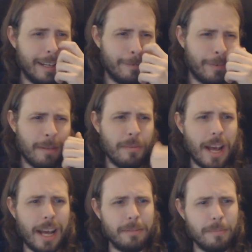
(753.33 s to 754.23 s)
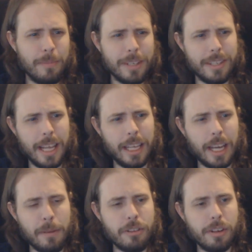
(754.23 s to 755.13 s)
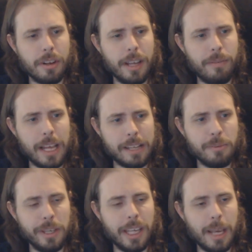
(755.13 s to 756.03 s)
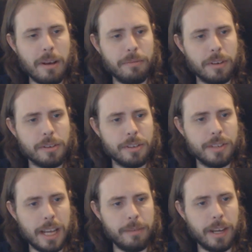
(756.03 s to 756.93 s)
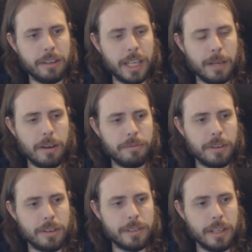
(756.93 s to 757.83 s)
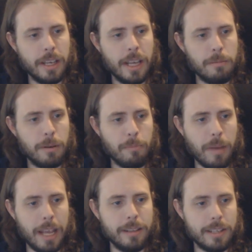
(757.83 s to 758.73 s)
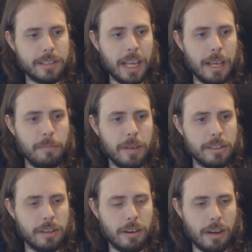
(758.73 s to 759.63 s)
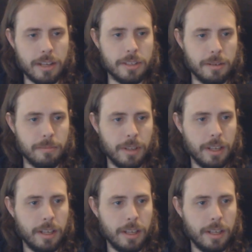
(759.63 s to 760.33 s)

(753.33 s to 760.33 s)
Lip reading: If I'm not mistaken, I'm not sure if X-Wing came out first or TIE Fighter came out first, but man, this game is awesome.